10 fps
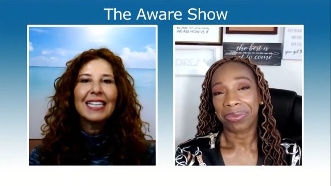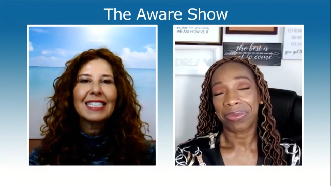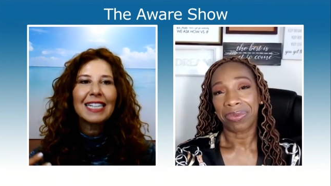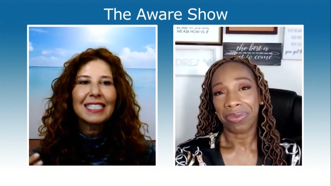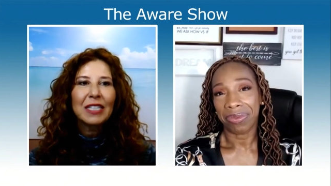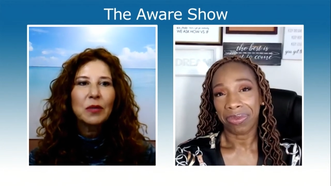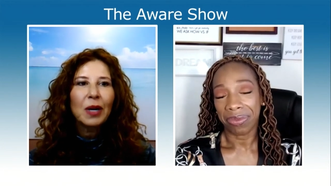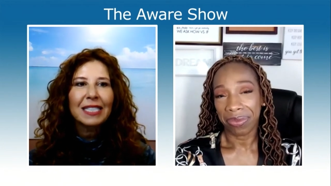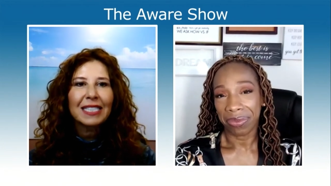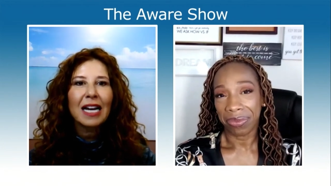Speaker 1: Is I see
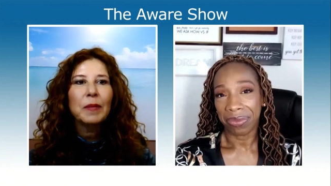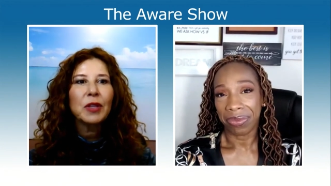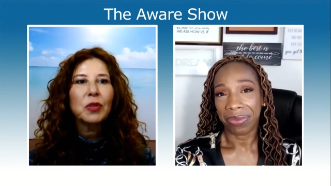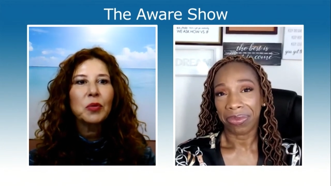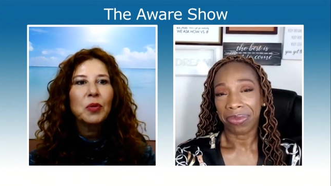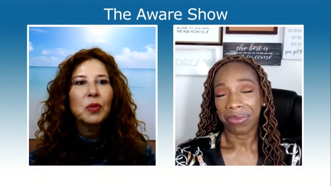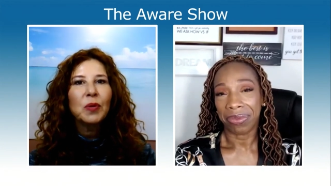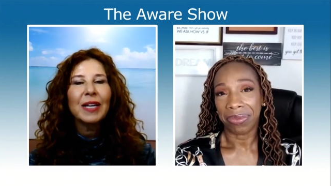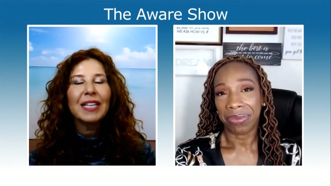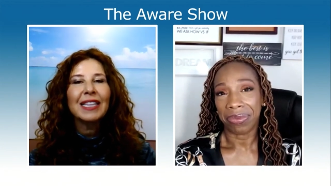what's coming
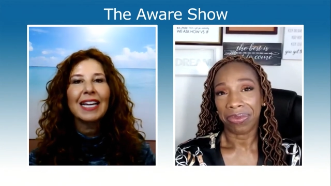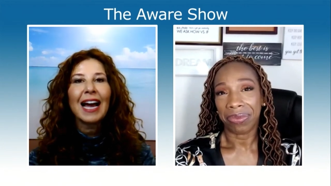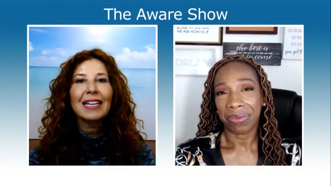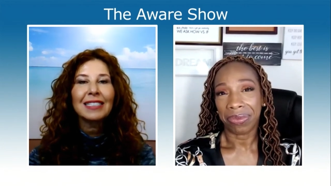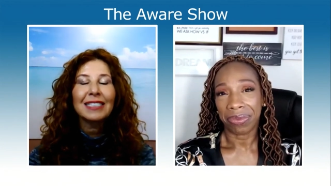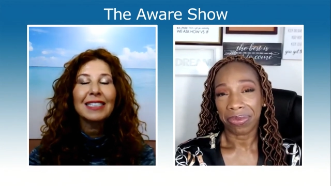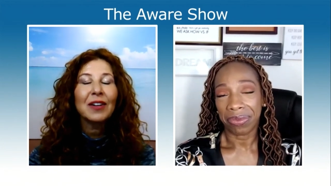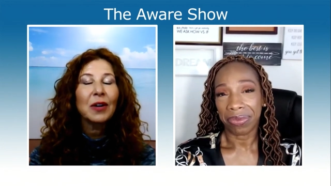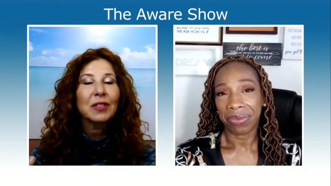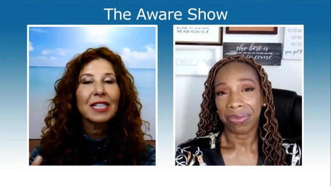through in the casting
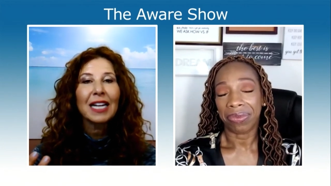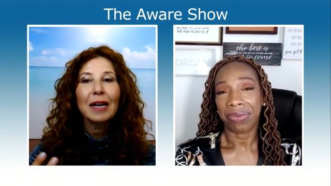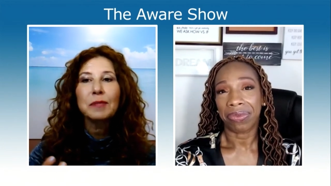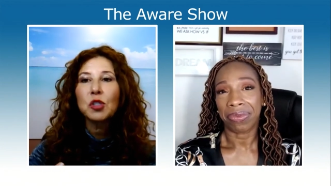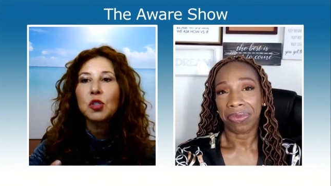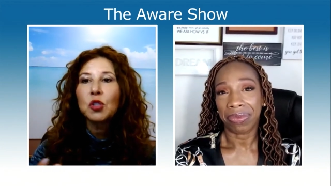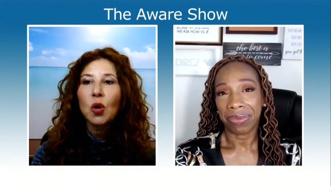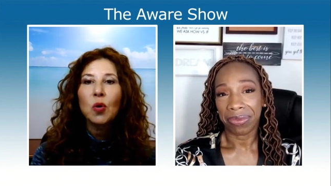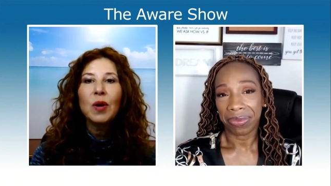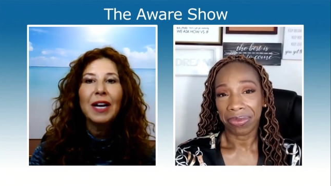calls, and I'm
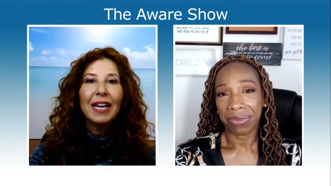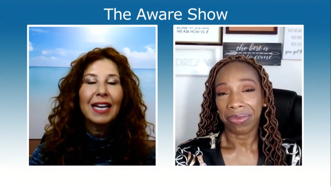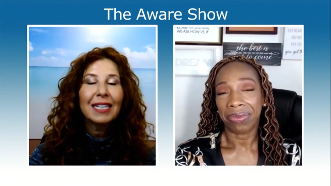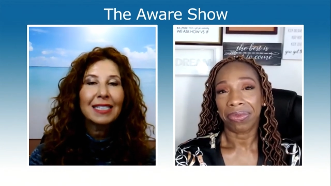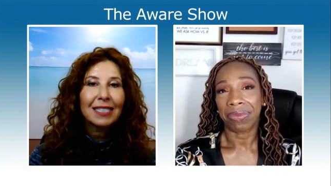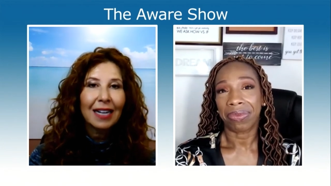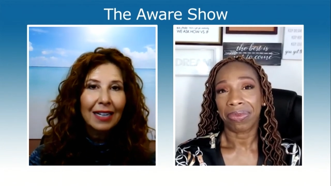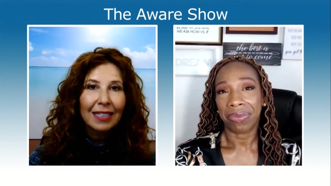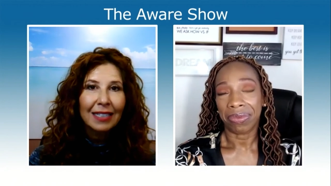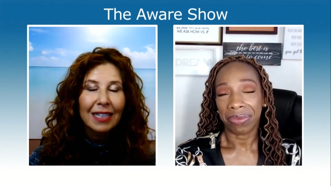so
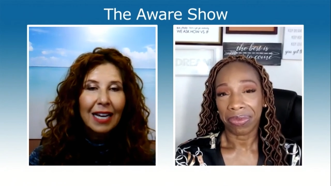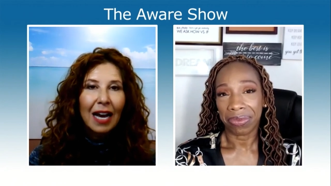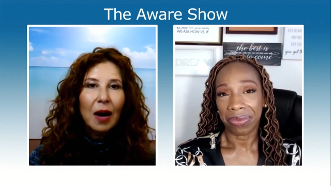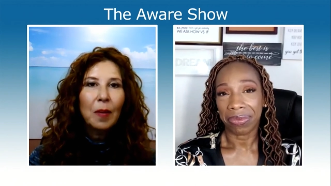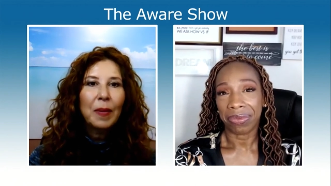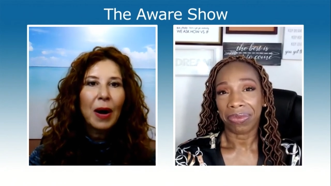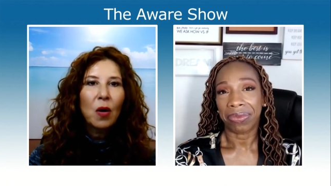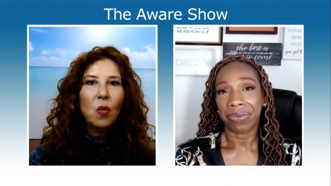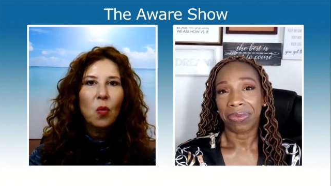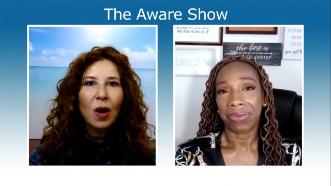excited
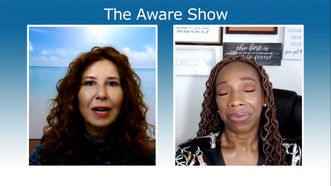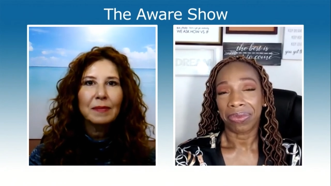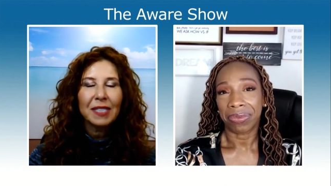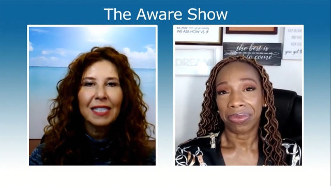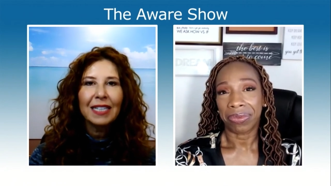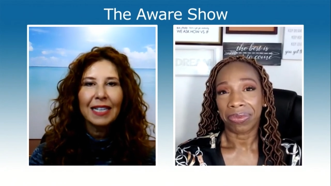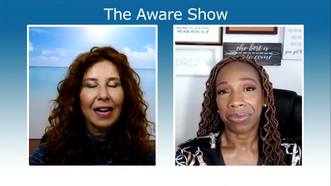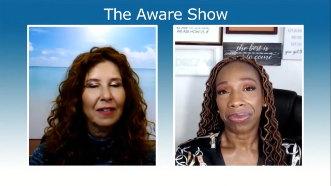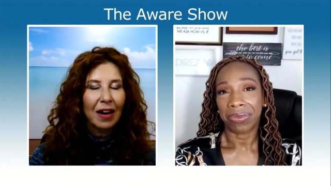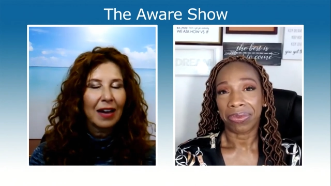about what I'm seeing.
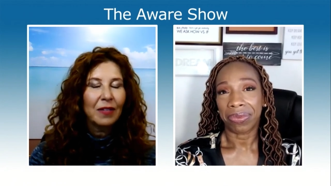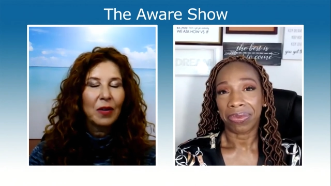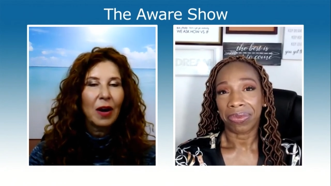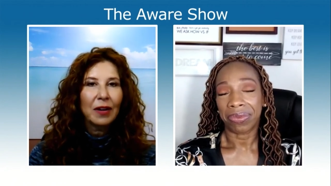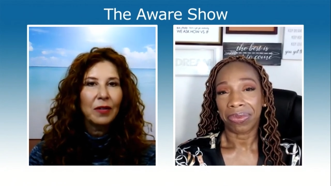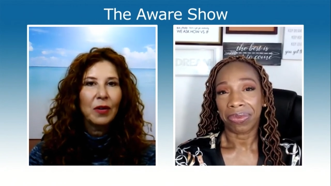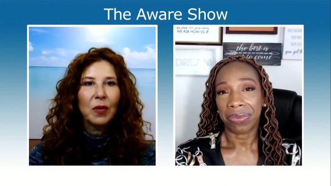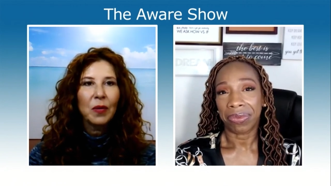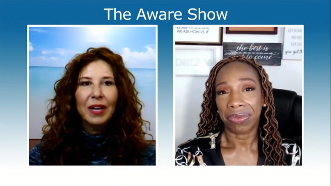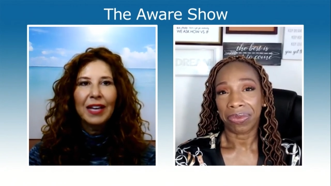I don't. I don't
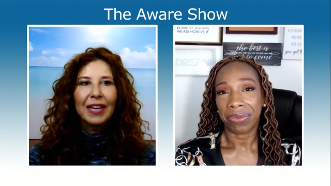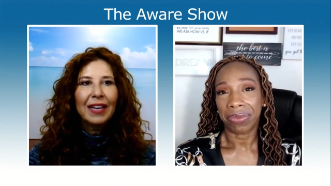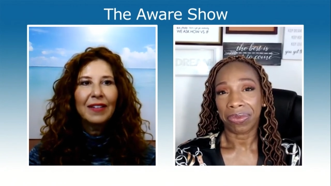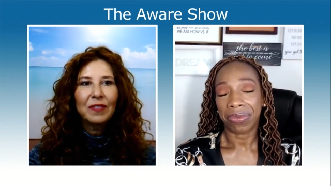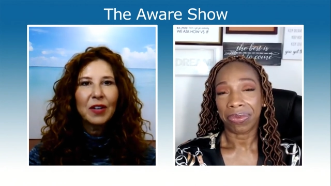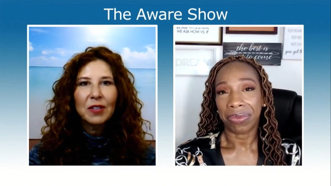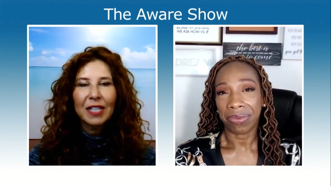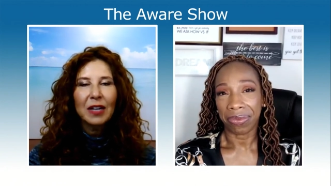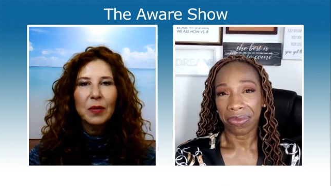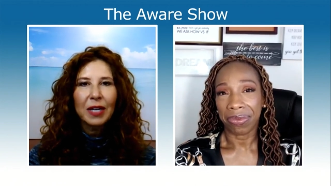know if there's
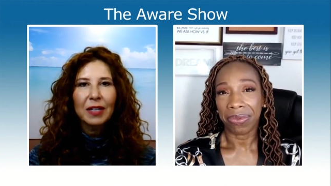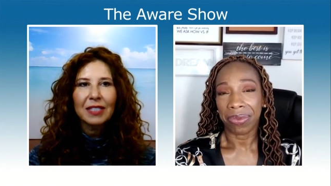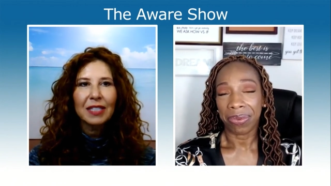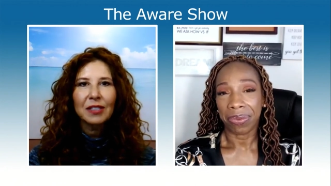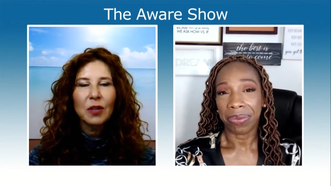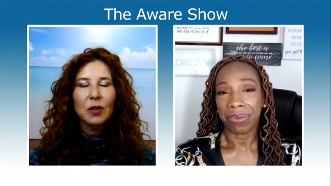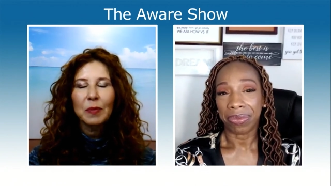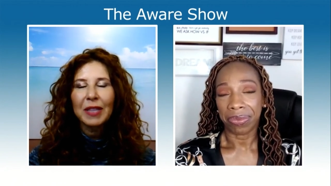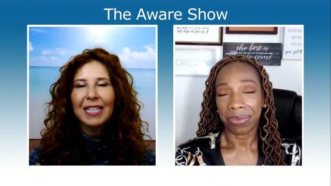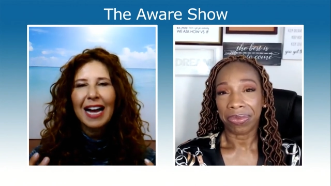anyone else that has
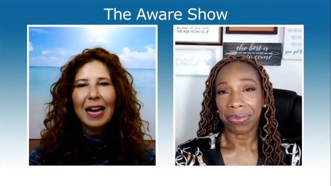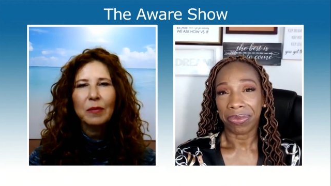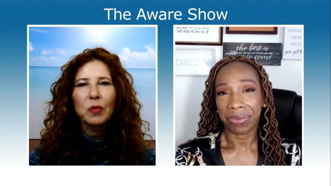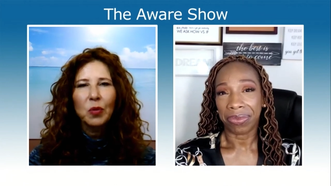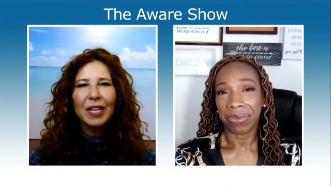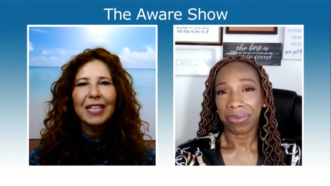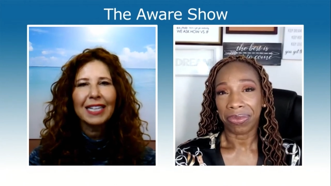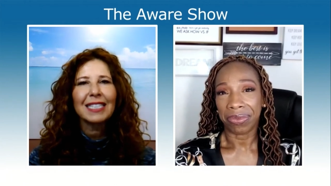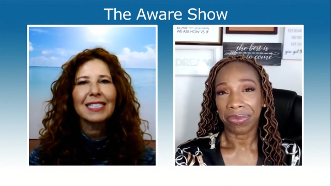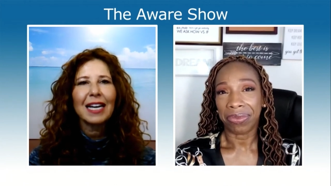noticed, but that I am
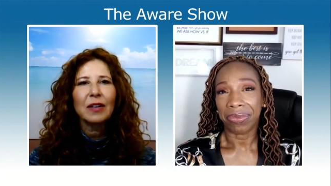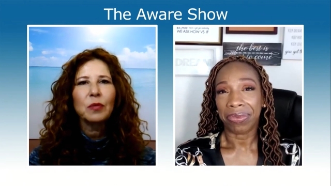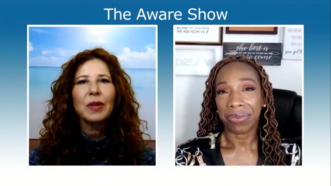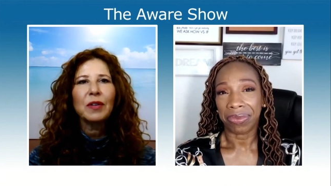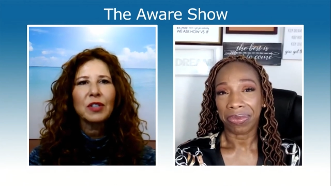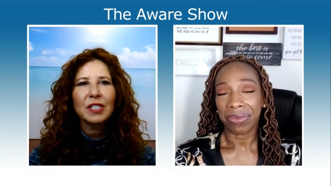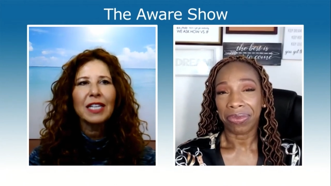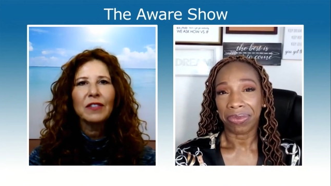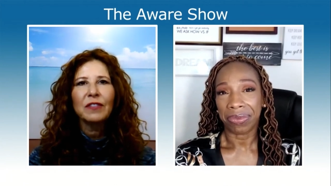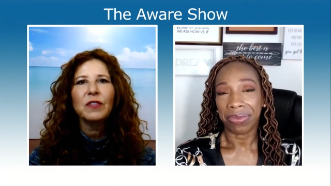really excited. We are
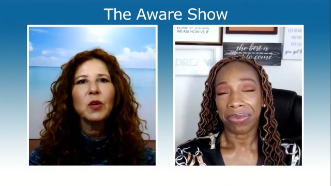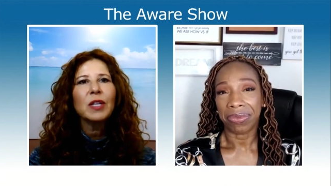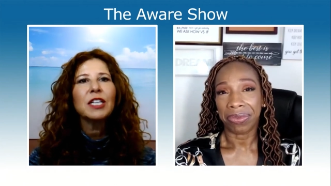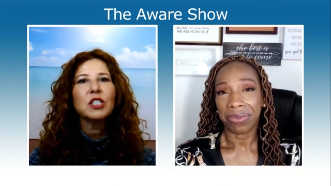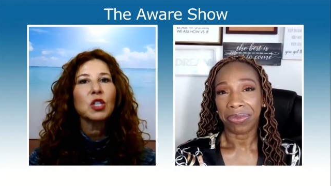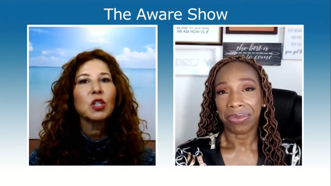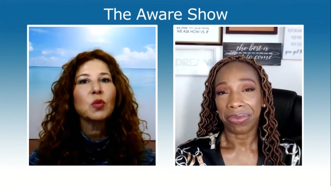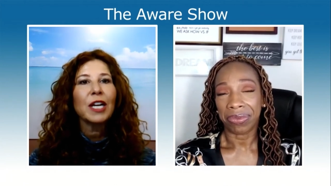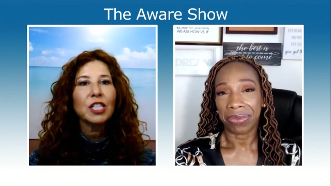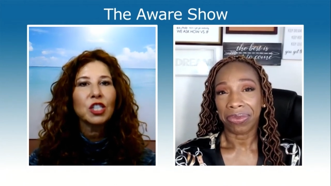seeing full
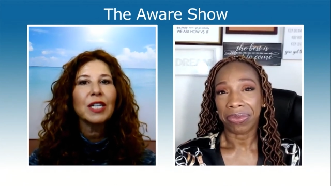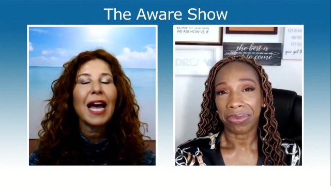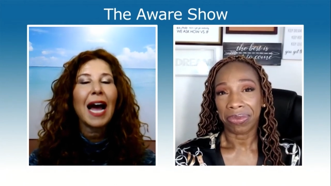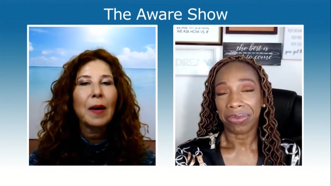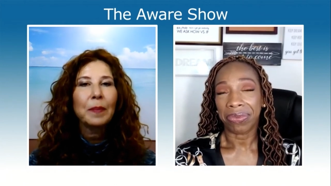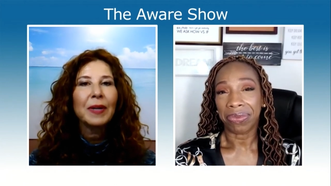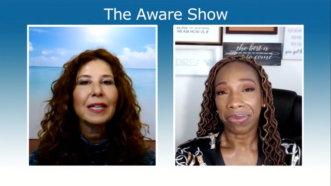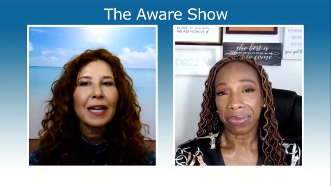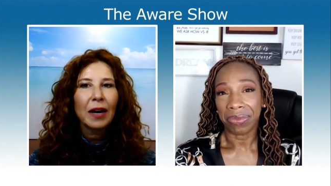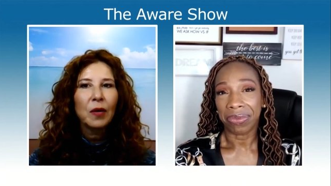integration
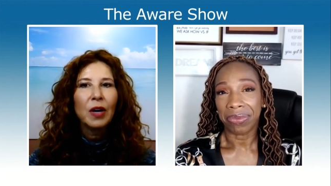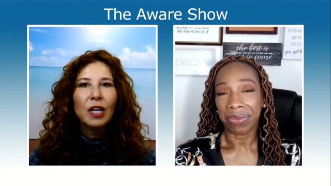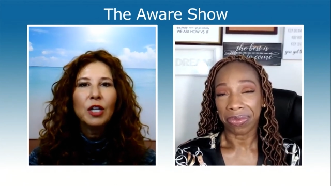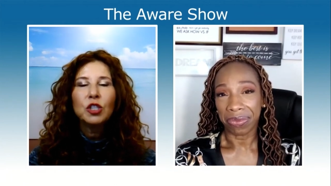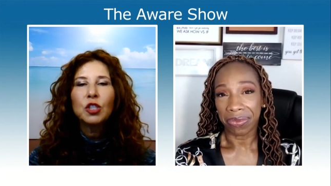happening now.